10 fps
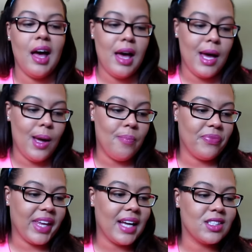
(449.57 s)

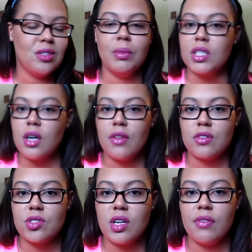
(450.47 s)
Um, got too much
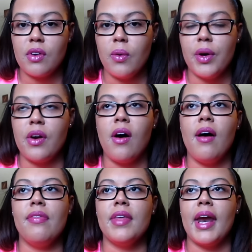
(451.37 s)
other stuff going
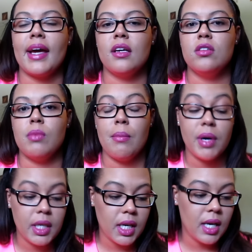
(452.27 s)
on that I could use my
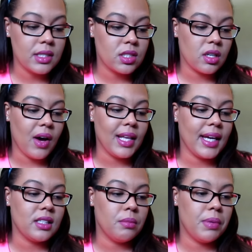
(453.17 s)
money on, so I
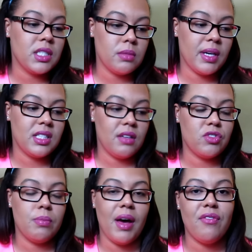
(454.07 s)
like to budget
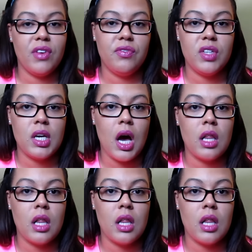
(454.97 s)
myself to about $50,